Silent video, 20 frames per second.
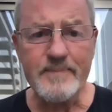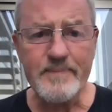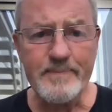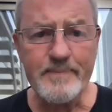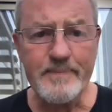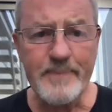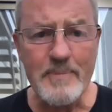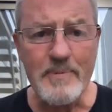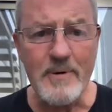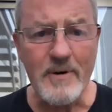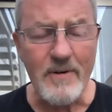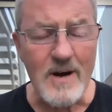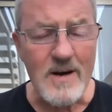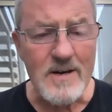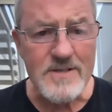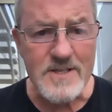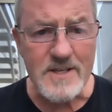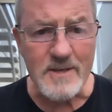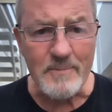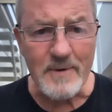People are
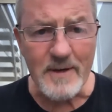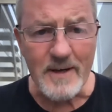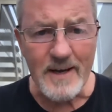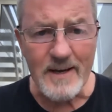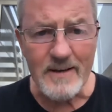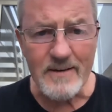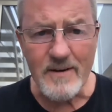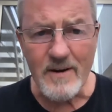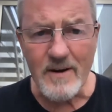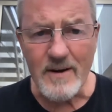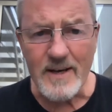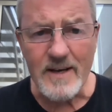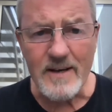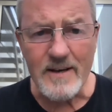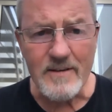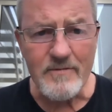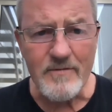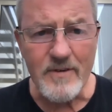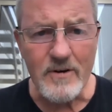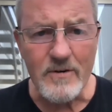asking me, how did I get
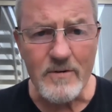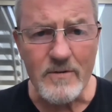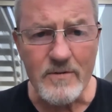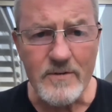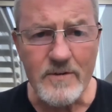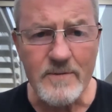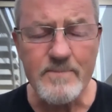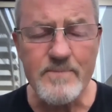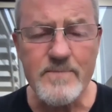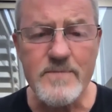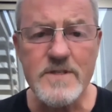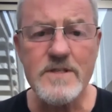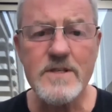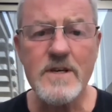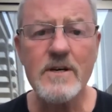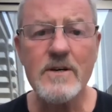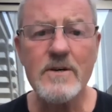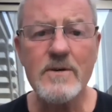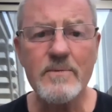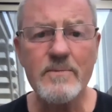involved?
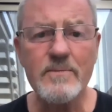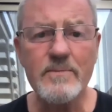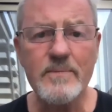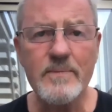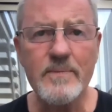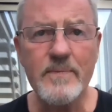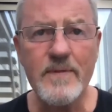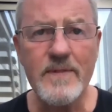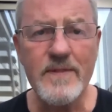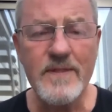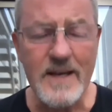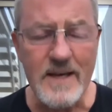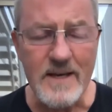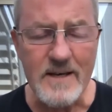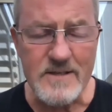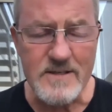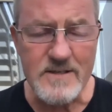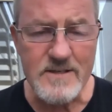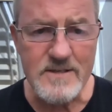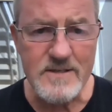So
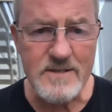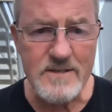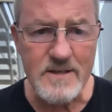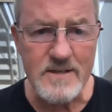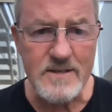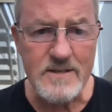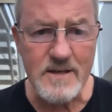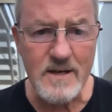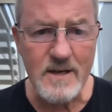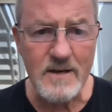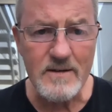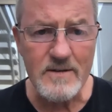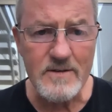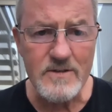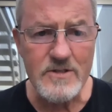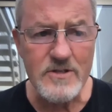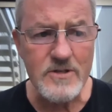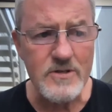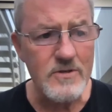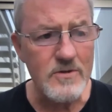this is going
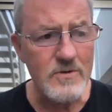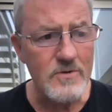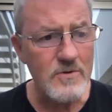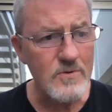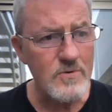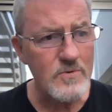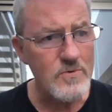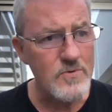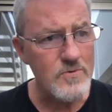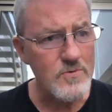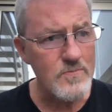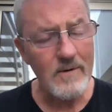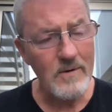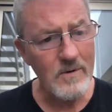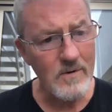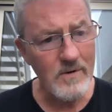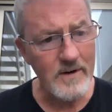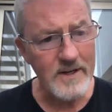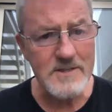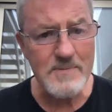to,
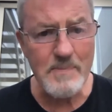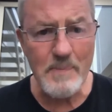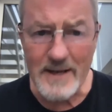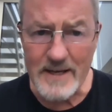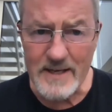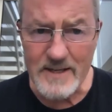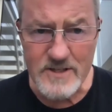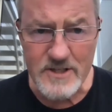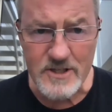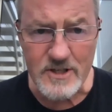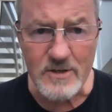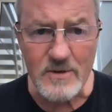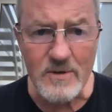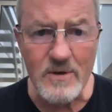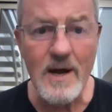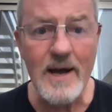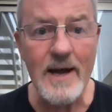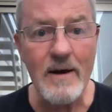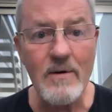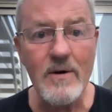explain to you
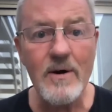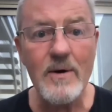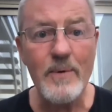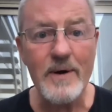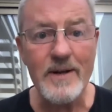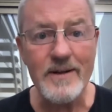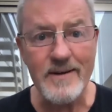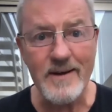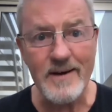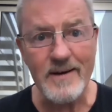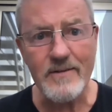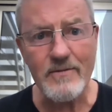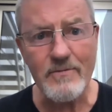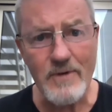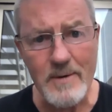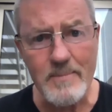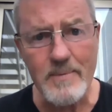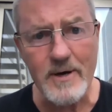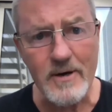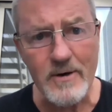how I went down the
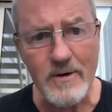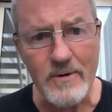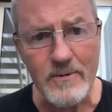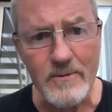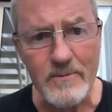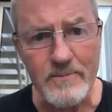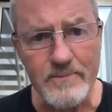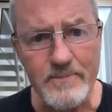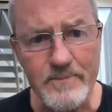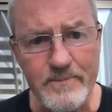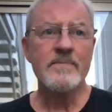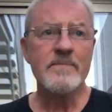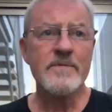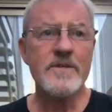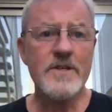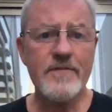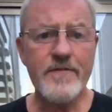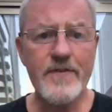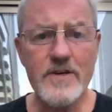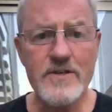rabbit hole. So
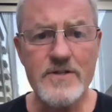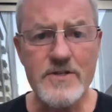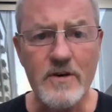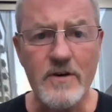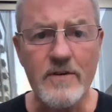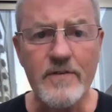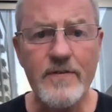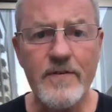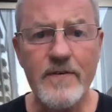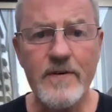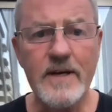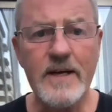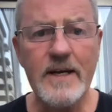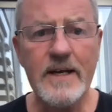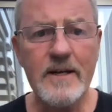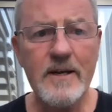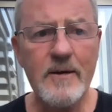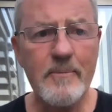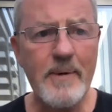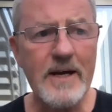first off, in
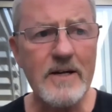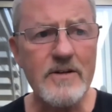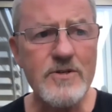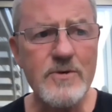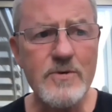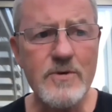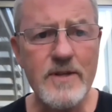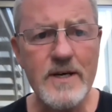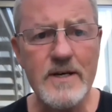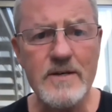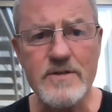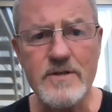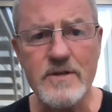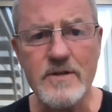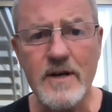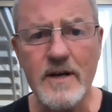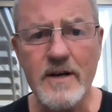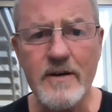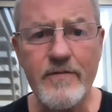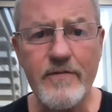about
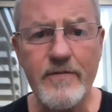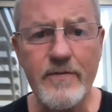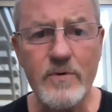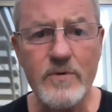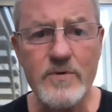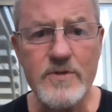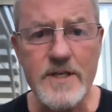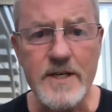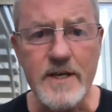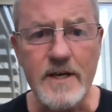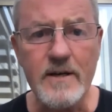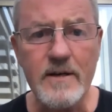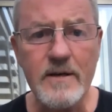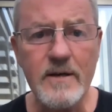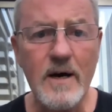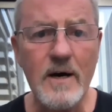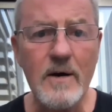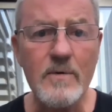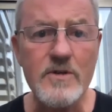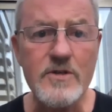2014,
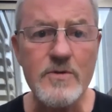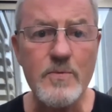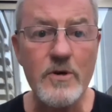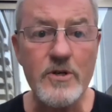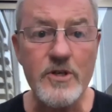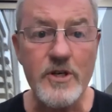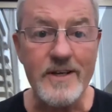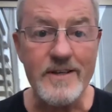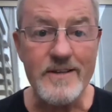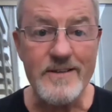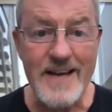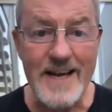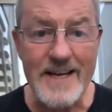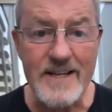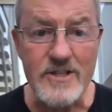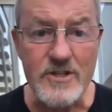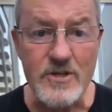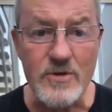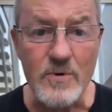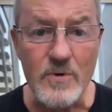I was watching a TED
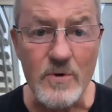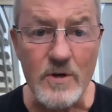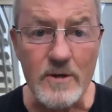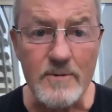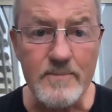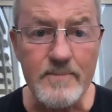Talk,